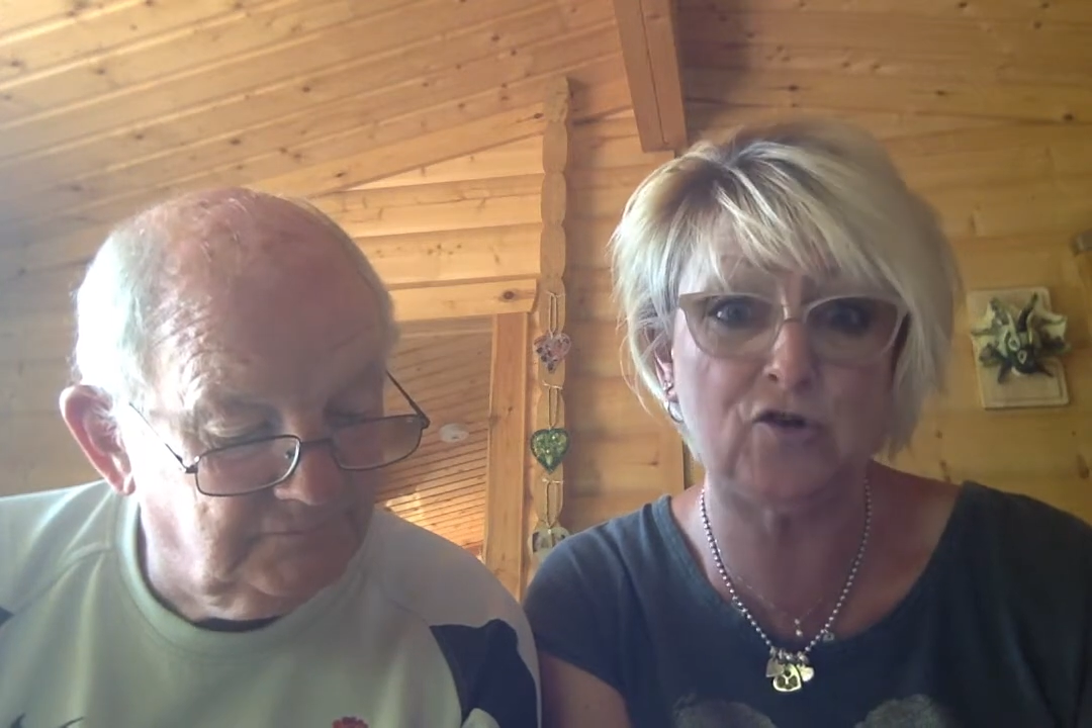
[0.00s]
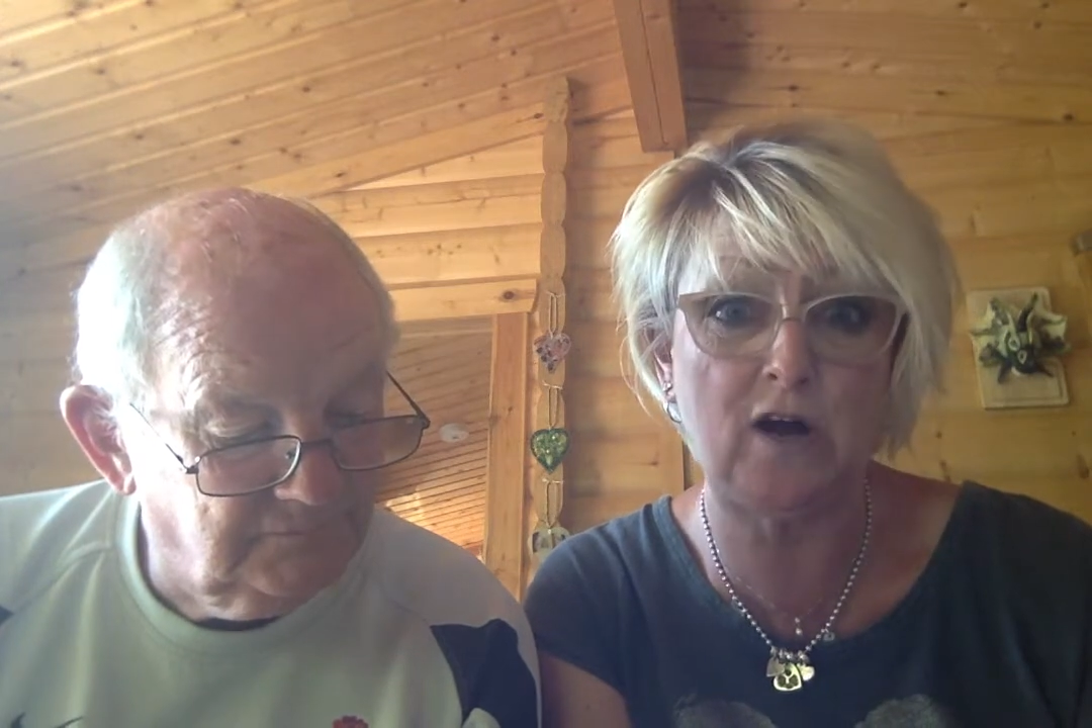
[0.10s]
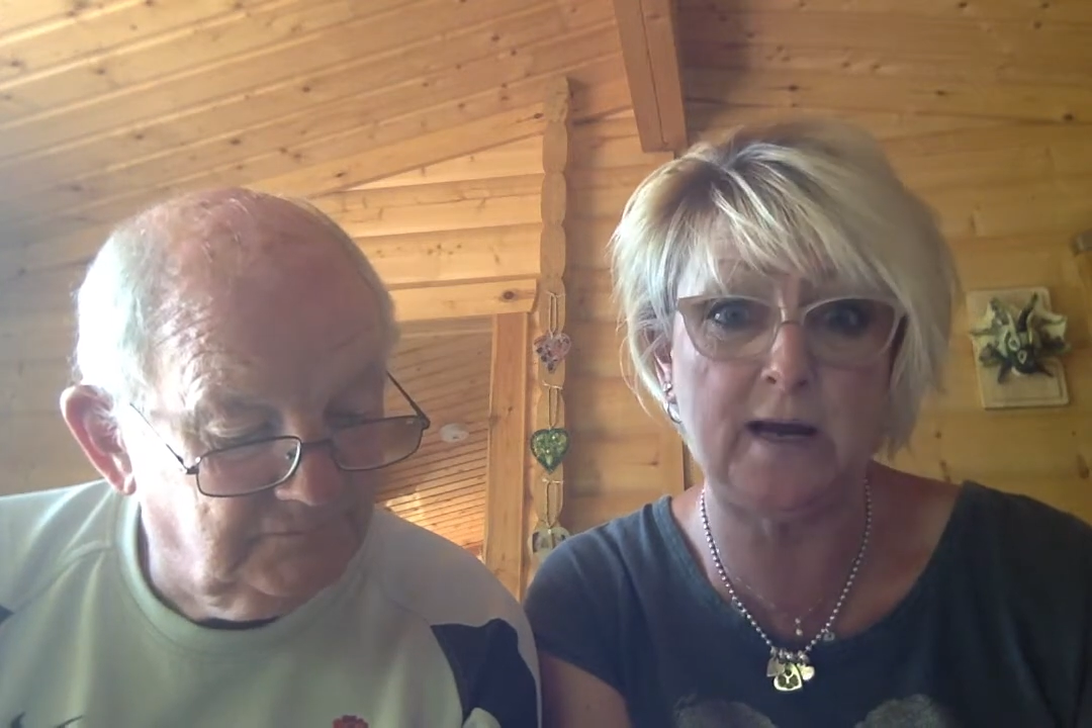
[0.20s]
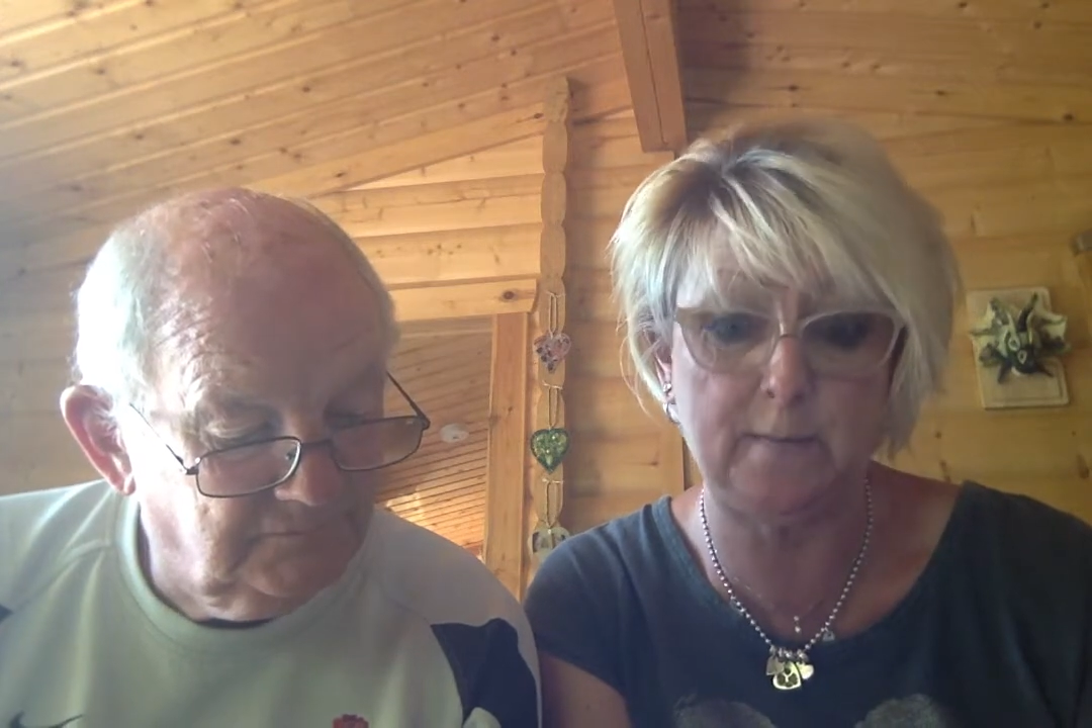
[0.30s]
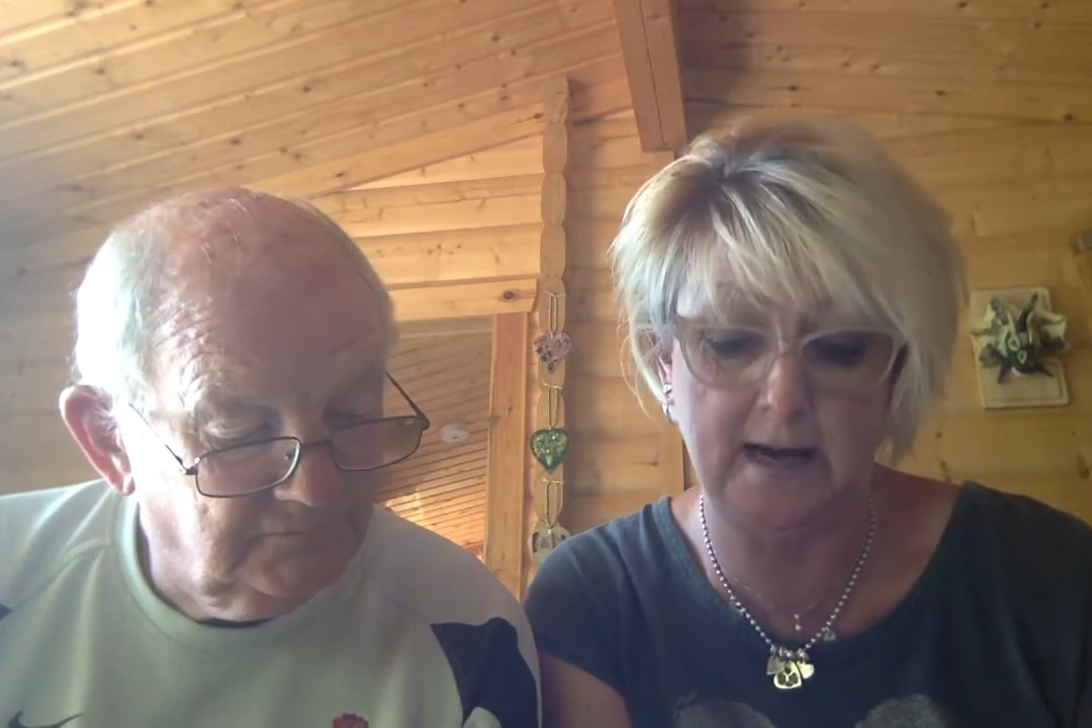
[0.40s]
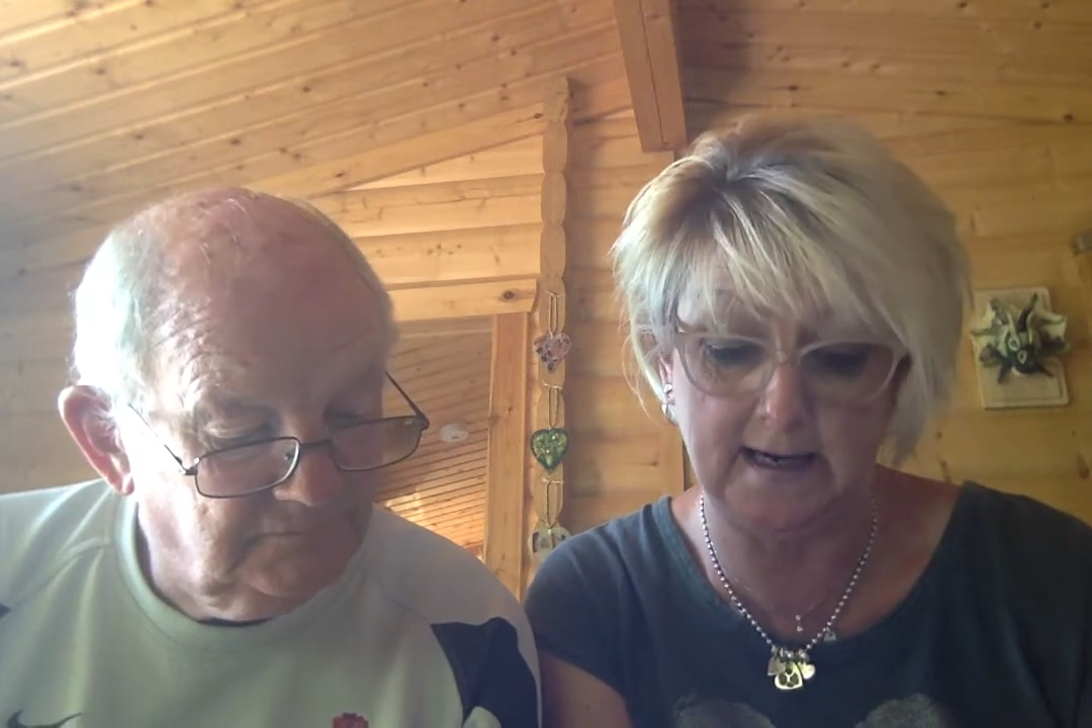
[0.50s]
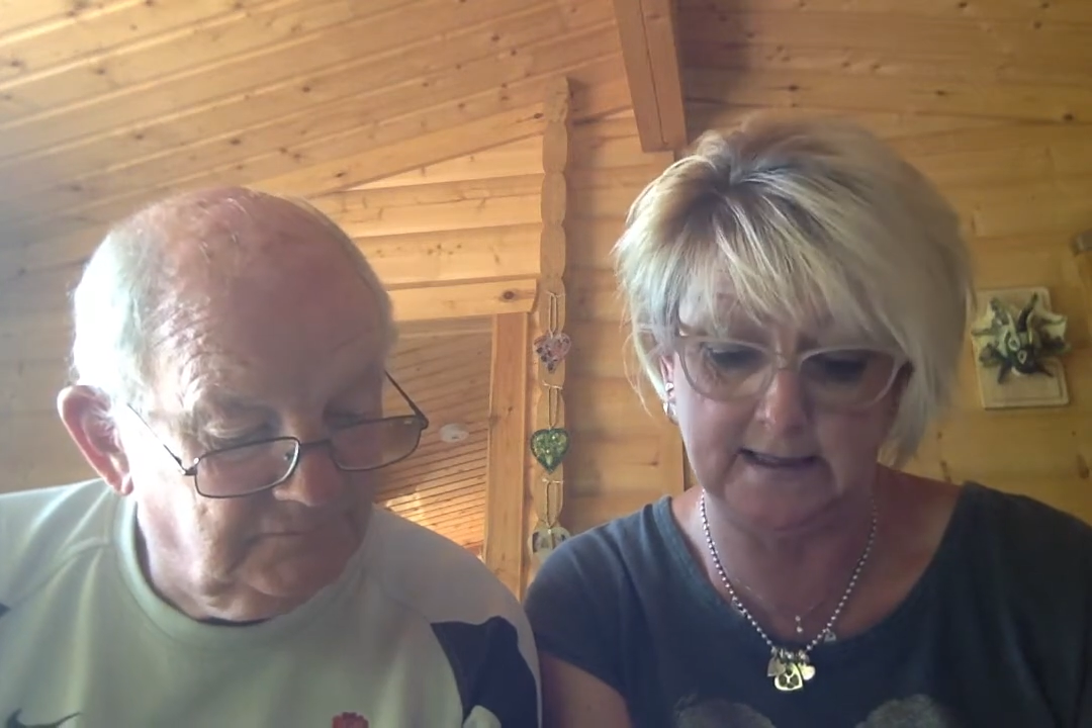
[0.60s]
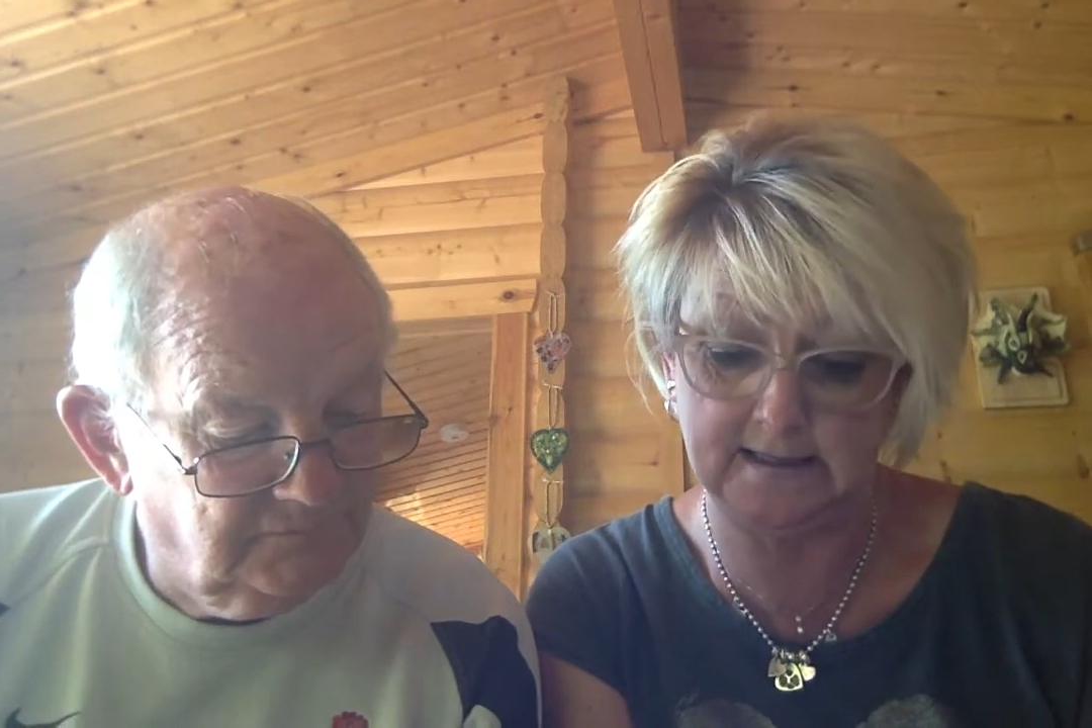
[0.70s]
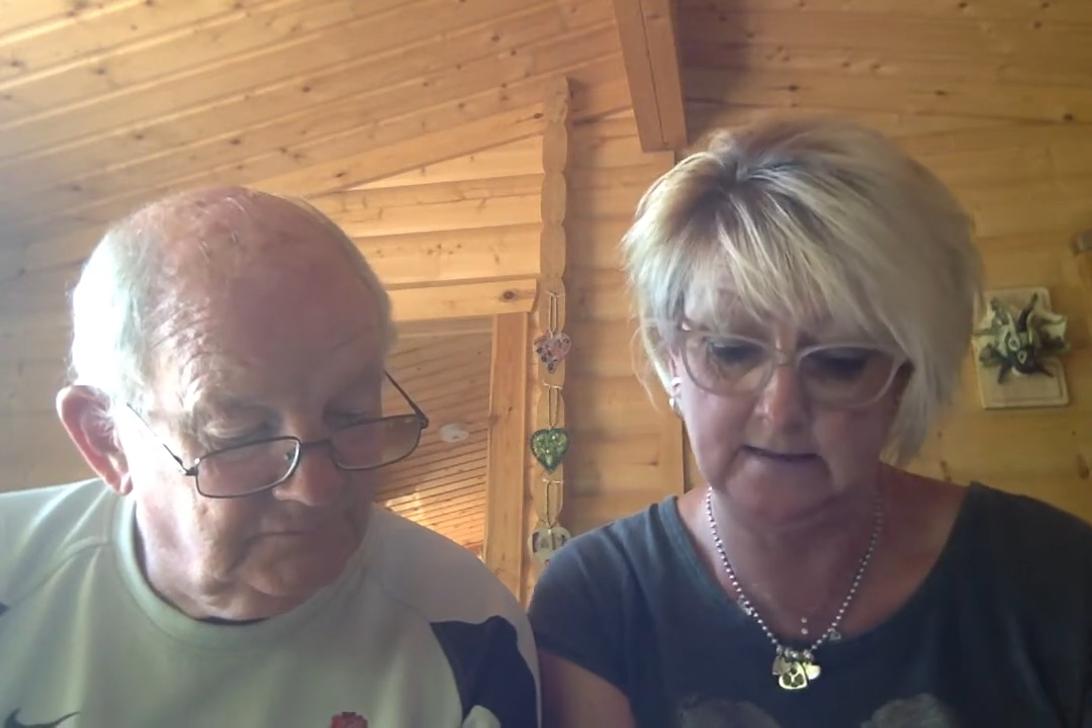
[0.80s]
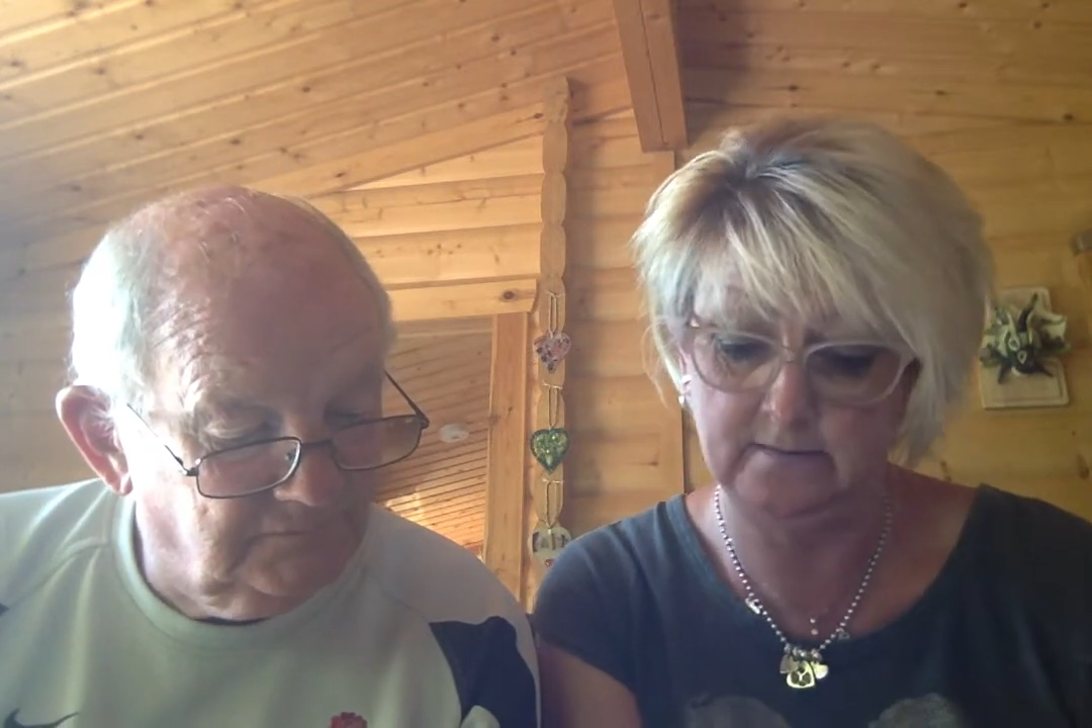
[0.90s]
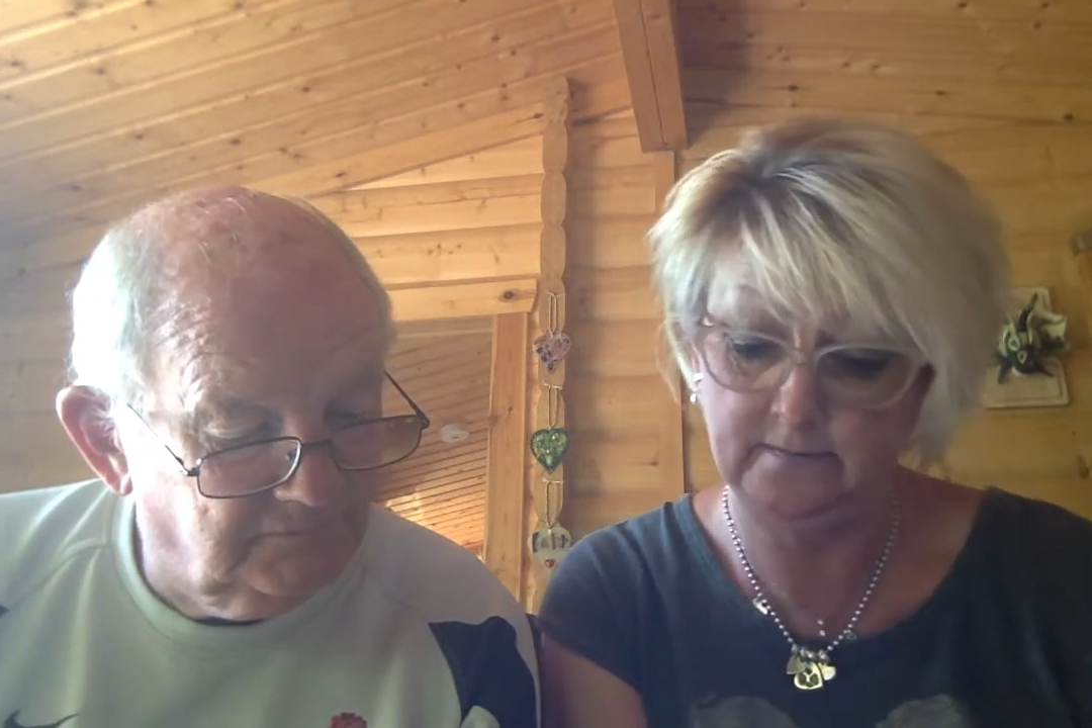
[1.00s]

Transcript: cried Max.